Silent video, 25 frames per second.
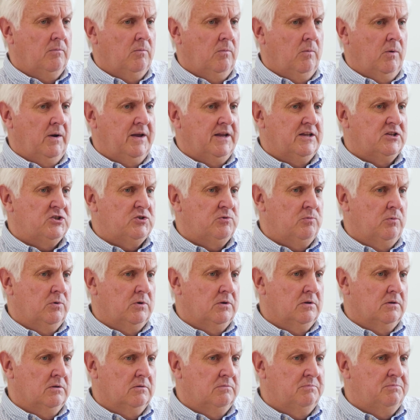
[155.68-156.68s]
which
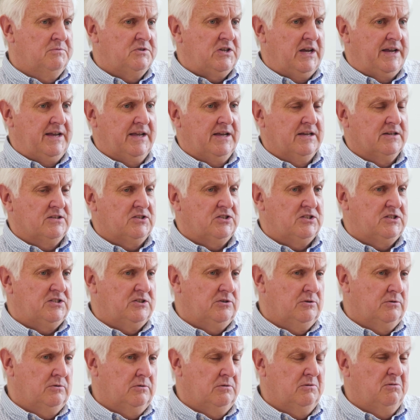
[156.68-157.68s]
will take us
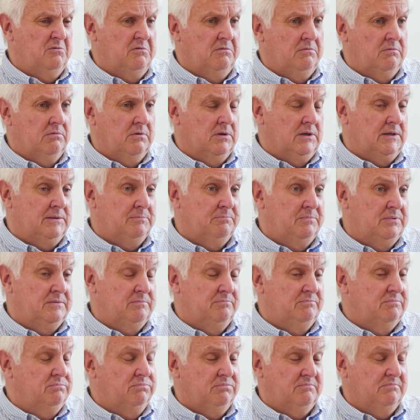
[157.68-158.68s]
to
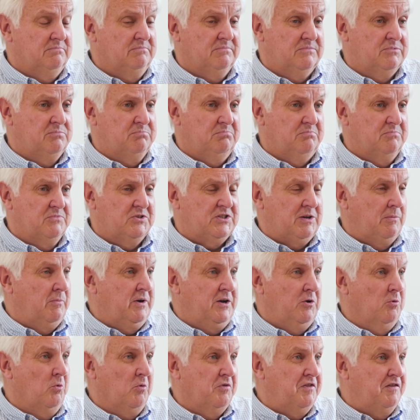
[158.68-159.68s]

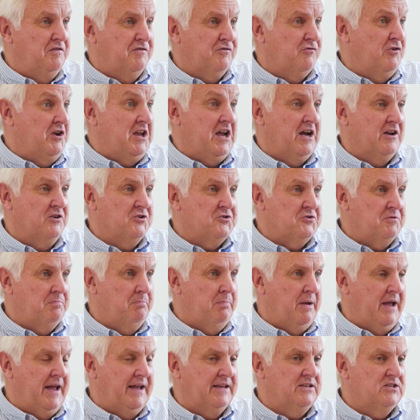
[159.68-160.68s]
somewhere north of 300
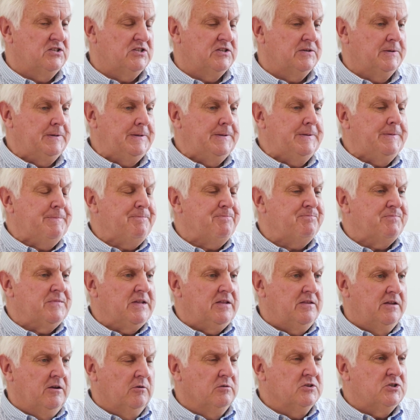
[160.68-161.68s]
beds.
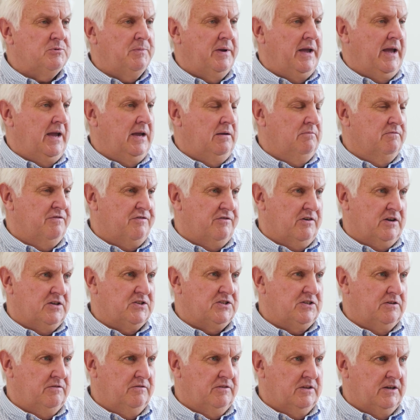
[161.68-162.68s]
The ultimate aim for
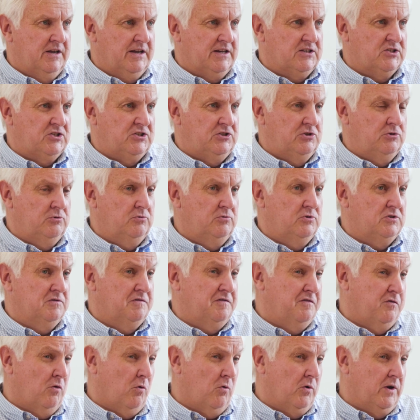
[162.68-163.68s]
us over the next 2 to
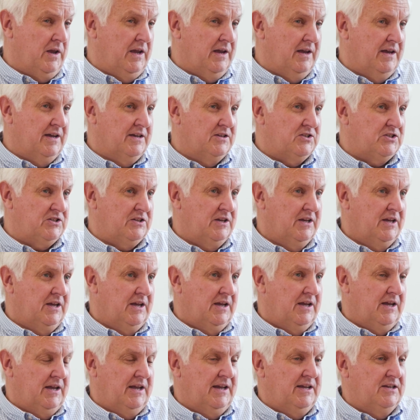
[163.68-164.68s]
4 years
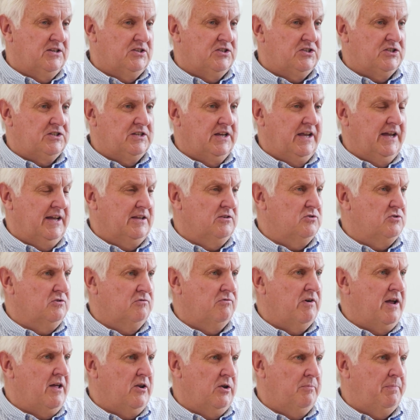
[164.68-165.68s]
is to get to
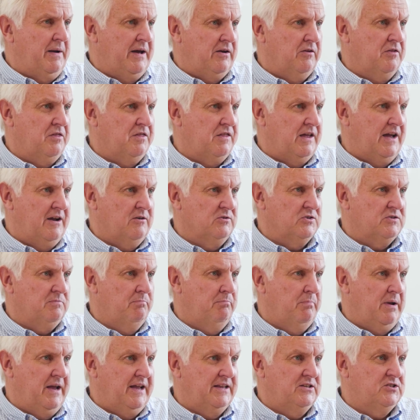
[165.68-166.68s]
around about
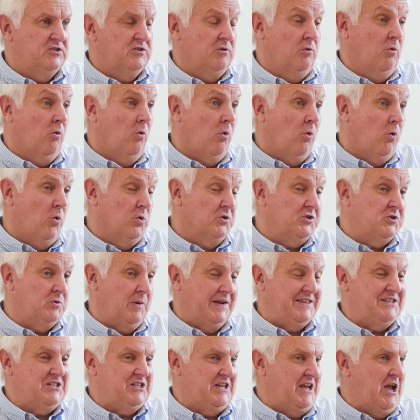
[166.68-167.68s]
1,000 beds or
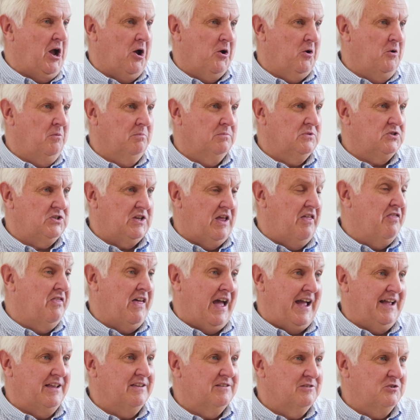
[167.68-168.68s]
20 homes,
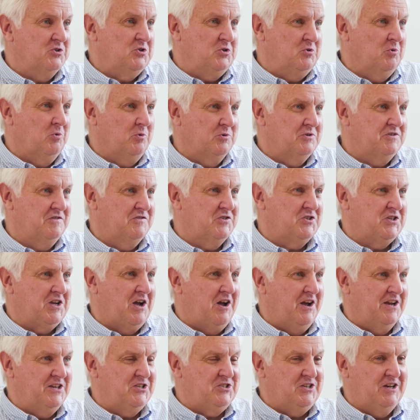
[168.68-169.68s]
that sort of
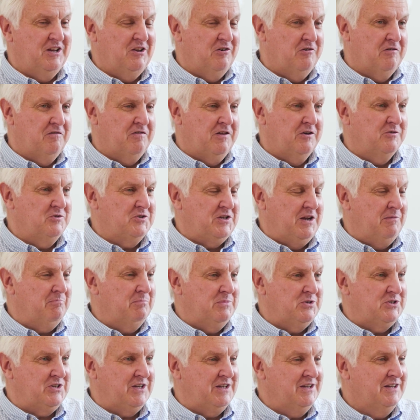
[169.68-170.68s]
size. Neither of those
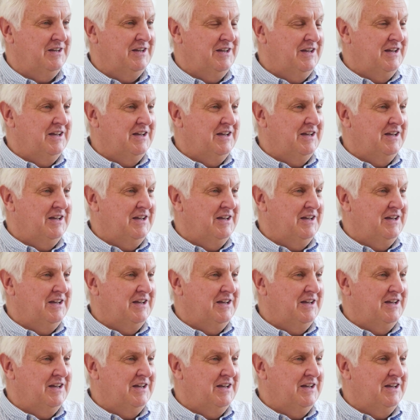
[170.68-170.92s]
numbers are